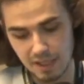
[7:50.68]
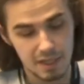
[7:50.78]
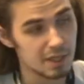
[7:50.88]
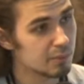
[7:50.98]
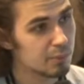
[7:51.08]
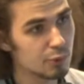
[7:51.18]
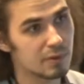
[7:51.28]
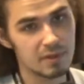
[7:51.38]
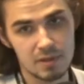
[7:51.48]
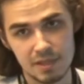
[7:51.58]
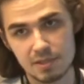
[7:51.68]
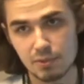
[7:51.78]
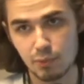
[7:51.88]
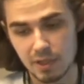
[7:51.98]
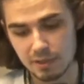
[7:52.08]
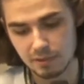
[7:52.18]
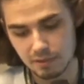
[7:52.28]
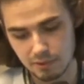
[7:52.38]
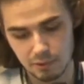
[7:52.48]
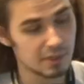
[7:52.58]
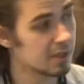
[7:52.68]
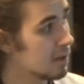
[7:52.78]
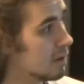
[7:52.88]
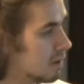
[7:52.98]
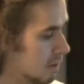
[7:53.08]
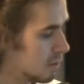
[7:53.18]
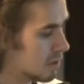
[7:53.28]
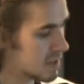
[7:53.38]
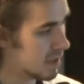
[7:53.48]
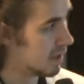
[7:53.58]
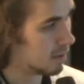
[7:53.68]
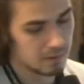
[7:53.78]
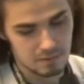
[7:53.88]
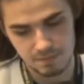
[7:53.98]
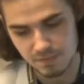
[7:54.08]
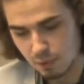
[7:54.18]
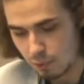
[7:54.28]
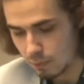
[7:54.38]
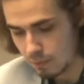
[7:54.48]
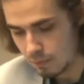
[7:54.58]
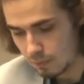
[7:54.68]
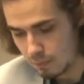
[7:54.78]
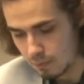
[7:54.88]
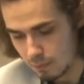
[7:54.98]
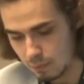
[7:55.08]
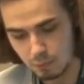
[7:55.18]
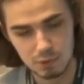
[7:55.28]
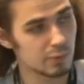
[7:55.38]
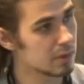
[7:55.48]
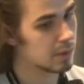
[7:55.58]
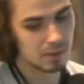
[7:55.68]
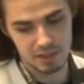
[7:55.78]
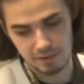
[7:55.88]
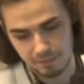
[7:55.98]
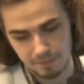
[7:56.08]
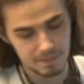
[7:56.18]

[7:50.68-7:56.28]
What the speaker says: and put the latter one on a log scale. So what we'll have.